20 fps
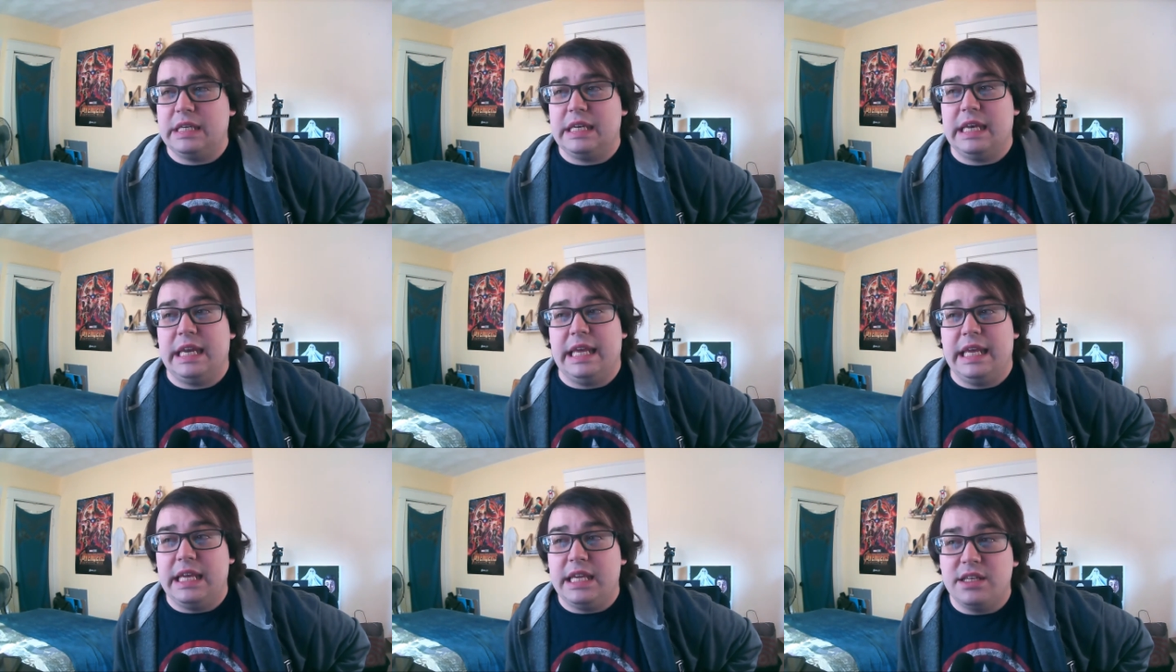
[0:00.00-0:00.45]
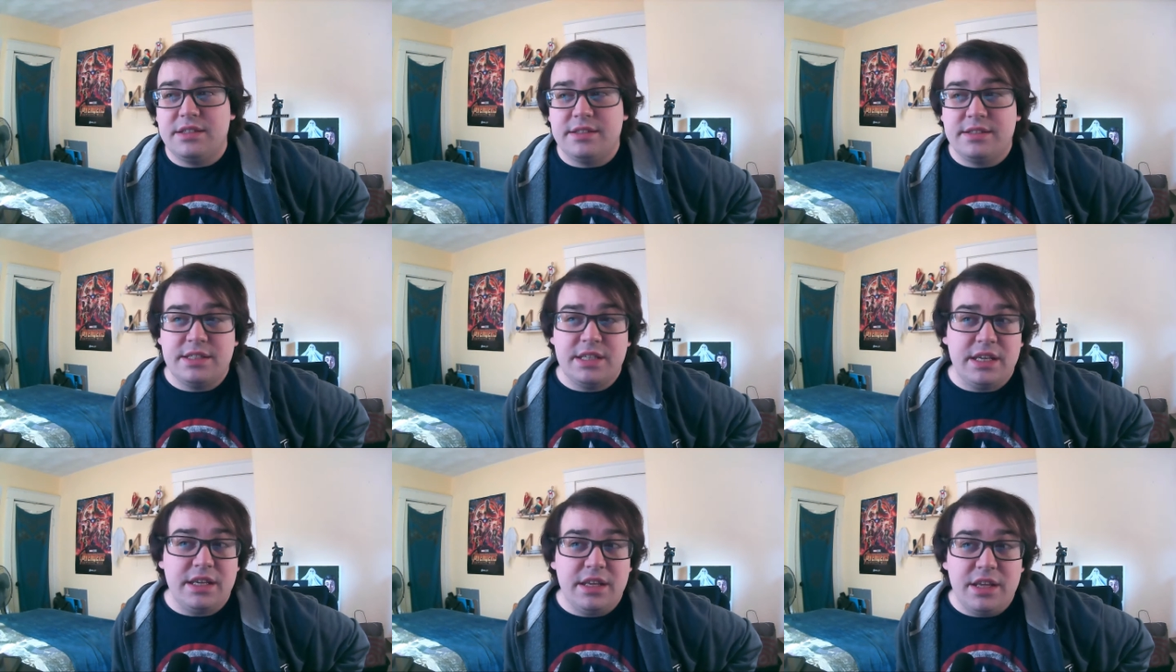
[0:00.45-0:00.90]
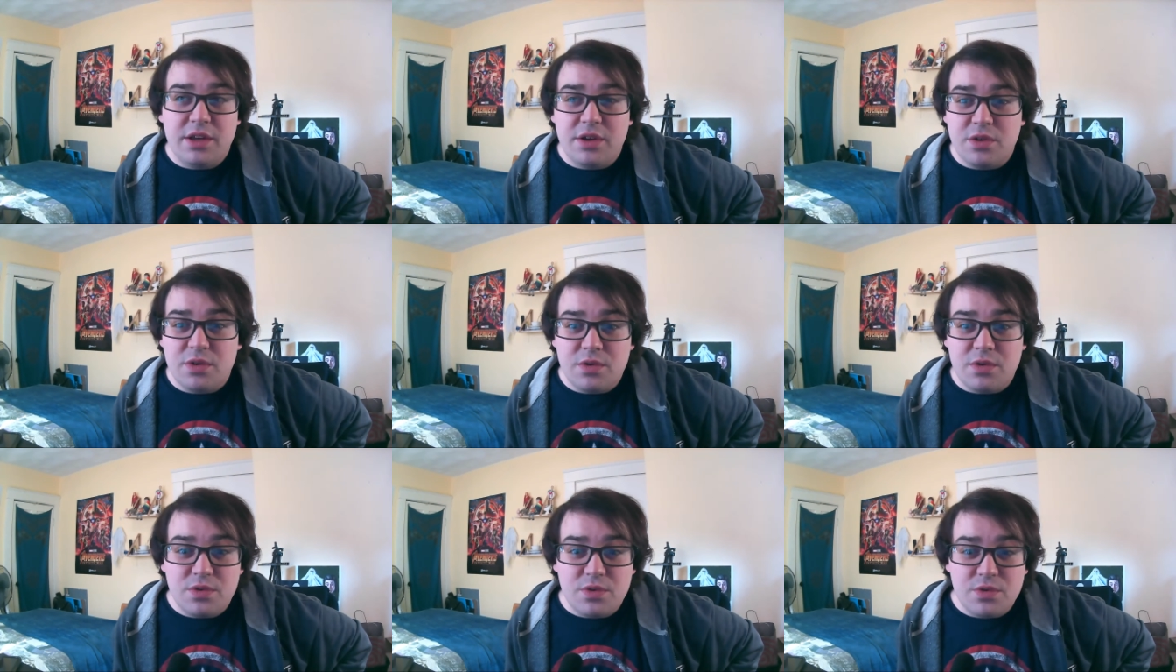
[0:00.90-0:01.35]
need to
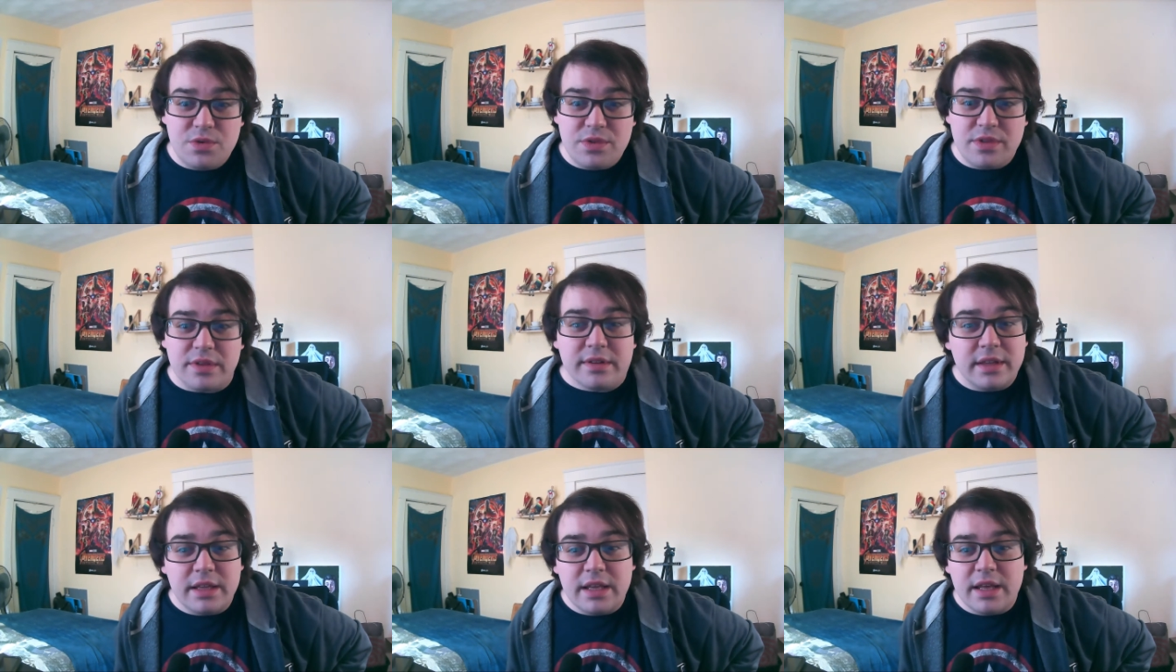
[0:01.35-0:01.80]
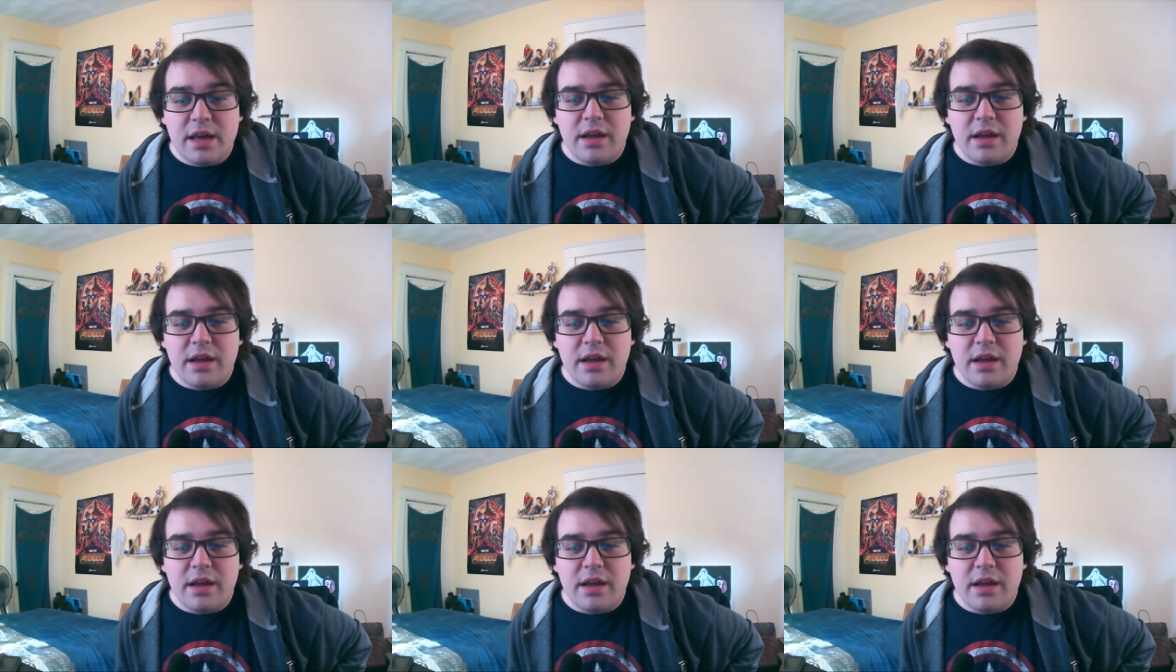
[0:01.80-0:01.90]
use.